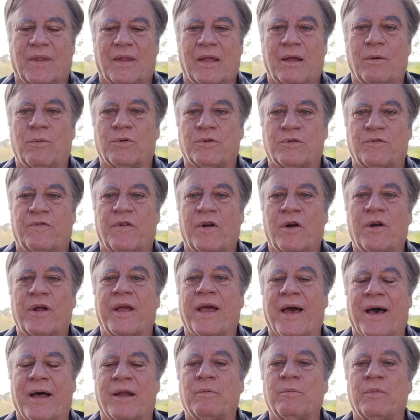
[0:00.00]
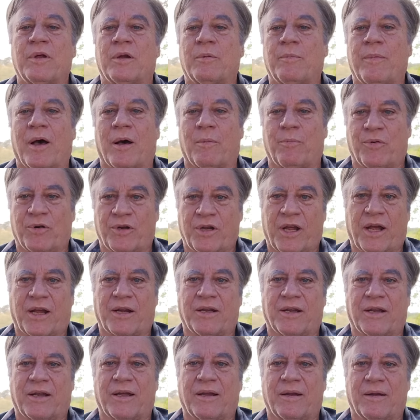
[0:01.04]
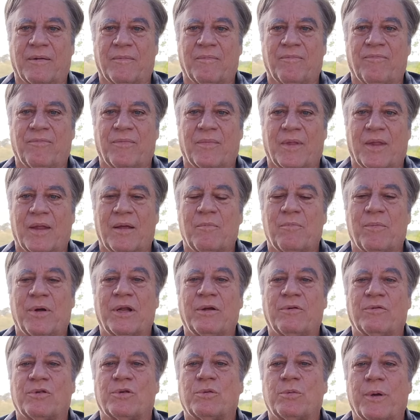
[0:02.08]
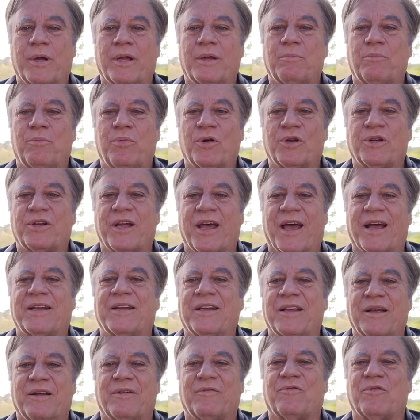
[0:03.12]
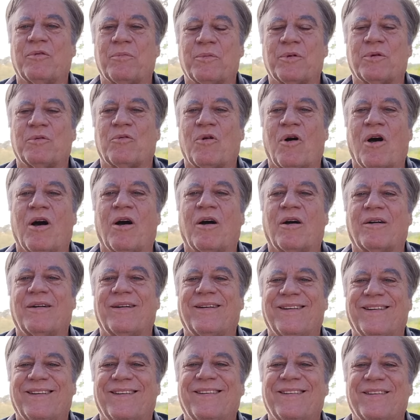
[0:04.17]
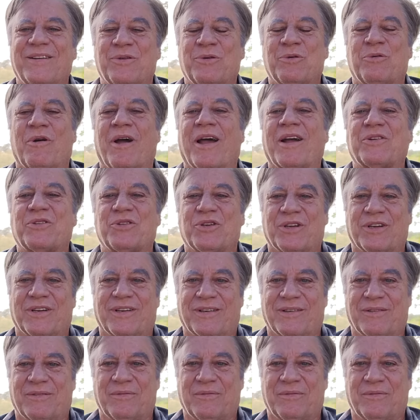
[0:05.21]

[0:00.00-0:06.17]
He was very adamant about protecting it, but he was protecting it from the wrong direction.